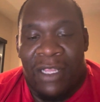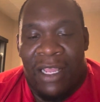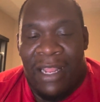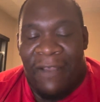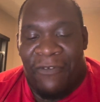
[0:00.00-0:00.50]

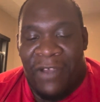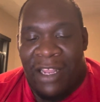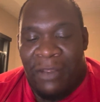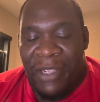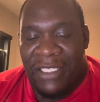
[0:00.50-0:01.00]
And I
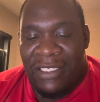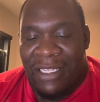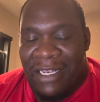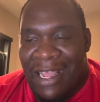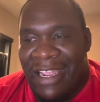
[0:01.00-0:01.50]
find it best
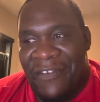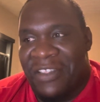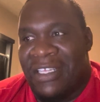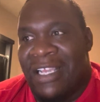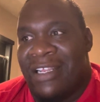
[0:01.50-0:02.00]
that not
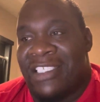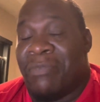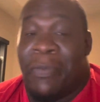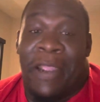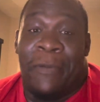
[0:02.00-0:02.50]
everything needs to
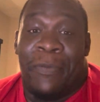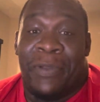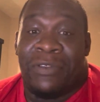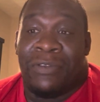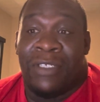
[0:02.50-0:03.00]
be paper
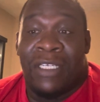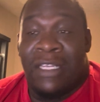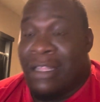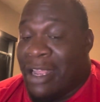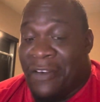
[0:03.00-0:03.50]
pencil.
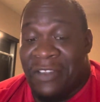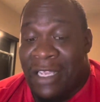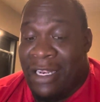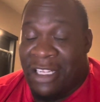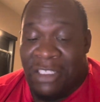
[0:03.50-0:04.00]
Not
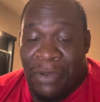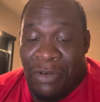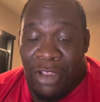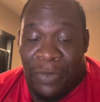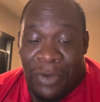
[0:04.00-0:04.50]
everything needs to be
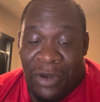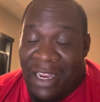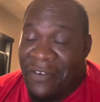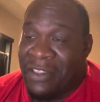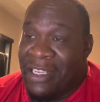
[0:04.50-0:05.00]
on the computer.
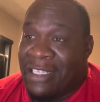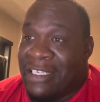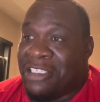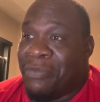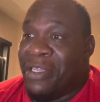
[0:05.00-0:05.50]
Not everything
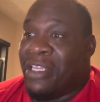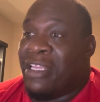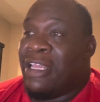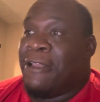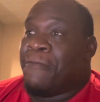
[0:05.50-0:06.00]
needs to be
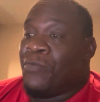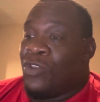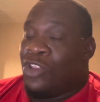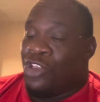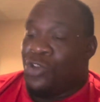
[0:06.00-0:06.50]

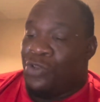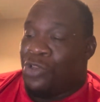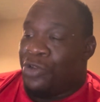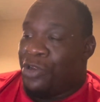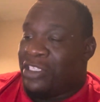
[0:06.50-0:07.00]
you
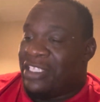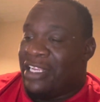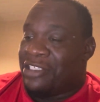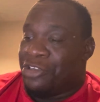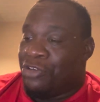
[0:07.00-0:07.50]
do your
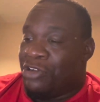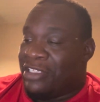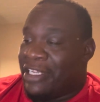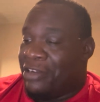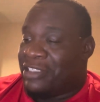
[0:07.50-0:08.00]
test and you're going
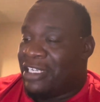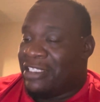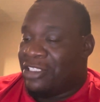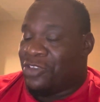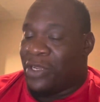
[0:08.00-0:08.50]
to take your
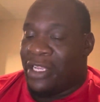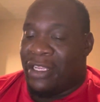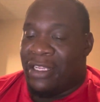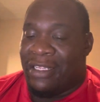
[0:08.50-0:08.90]
test this way.